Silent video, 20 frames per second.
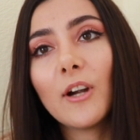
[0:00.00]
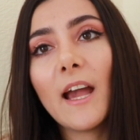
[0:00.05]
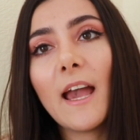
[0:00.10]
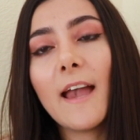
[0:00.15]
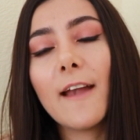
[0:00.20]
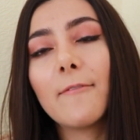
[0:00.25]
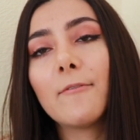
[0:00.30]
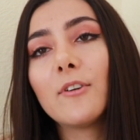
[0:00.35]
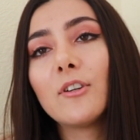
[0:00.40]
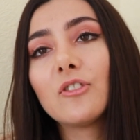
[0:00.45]

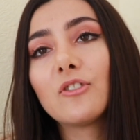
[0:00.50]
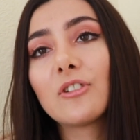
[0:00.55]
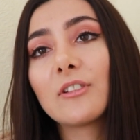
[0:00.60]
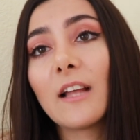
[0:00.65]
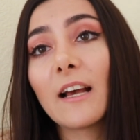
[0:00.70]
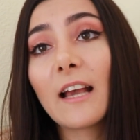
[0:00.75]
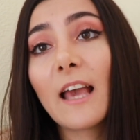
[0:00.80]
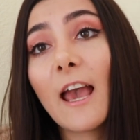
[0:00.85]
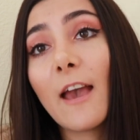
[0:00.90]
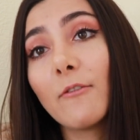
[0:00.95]
average,
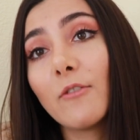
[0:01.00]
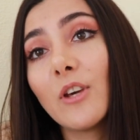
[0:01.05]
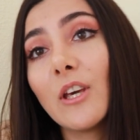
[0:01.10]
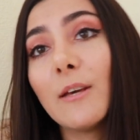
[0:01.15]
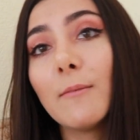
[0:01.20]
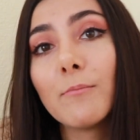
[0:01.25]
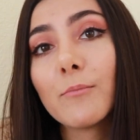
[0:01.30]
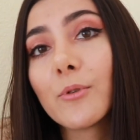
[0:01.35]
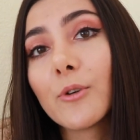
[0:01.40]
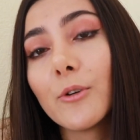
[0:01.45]
like, have you
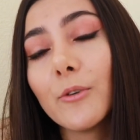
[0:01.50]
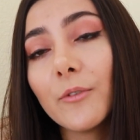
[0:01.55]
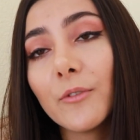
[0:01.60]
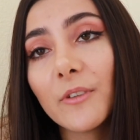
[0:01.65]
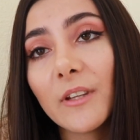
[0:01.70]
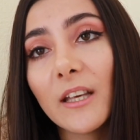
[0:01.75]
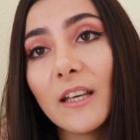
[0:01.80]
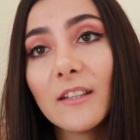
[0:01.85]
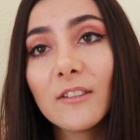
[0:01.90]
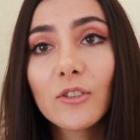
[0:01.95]
improved
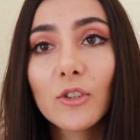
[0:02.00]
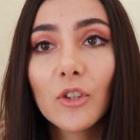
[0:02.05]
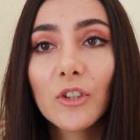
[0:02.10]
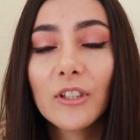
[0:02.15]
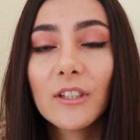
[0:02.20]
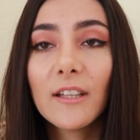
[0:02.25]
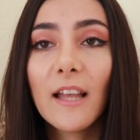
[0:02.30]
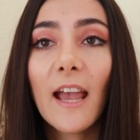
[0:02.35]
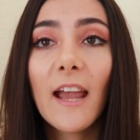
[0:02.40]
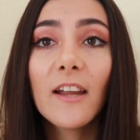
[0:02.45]
in
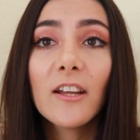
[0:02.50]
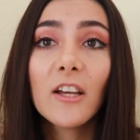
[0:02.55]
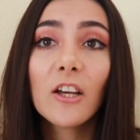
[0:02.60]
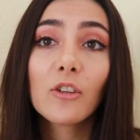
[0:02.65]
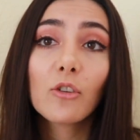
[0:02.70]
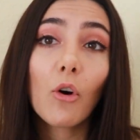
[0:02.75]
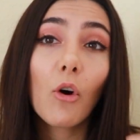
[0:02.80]
certain areas,